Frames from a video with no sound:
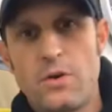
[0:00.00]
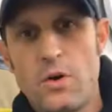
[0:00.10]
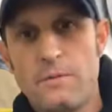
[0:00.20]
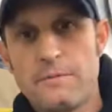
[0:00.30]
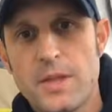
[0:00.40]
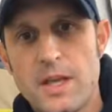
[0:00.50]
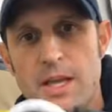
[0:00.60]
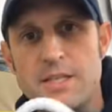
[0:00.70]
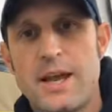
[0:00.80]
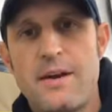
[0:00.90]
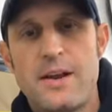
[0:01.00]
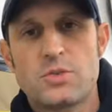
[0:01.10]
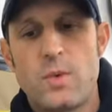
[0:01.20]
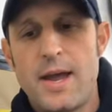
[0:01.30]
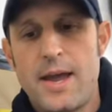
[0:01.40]
for is
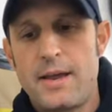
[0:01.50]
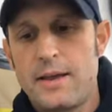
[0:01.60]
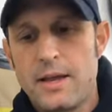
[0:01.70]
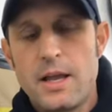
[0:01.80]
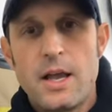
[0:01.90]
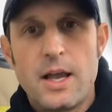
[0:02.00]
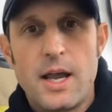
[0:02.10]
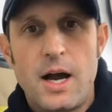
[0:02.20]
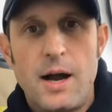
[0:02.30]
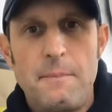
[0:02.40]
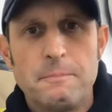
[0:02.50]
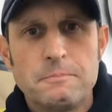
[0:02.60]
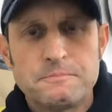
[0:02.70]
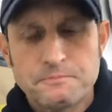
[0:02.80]
areas where I